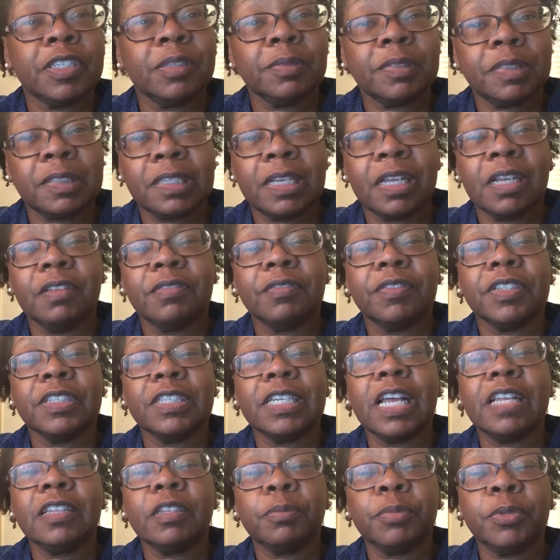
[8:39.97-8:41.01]
himself,
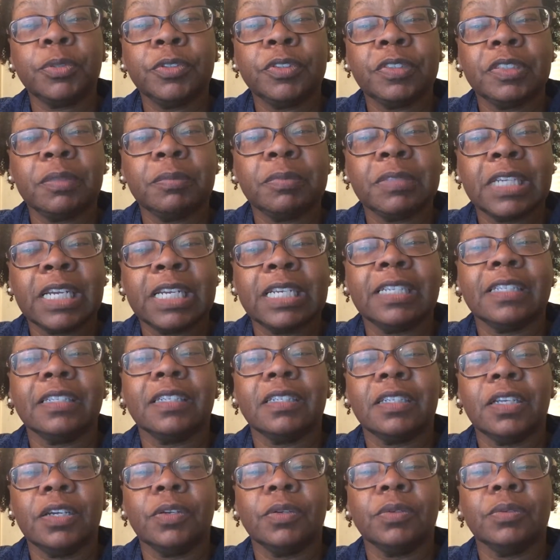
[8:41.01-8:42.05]
not the person obtaining the
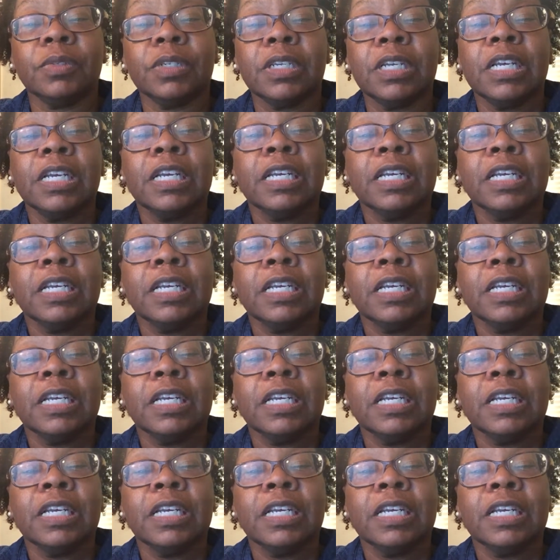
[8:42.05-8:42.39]
loan?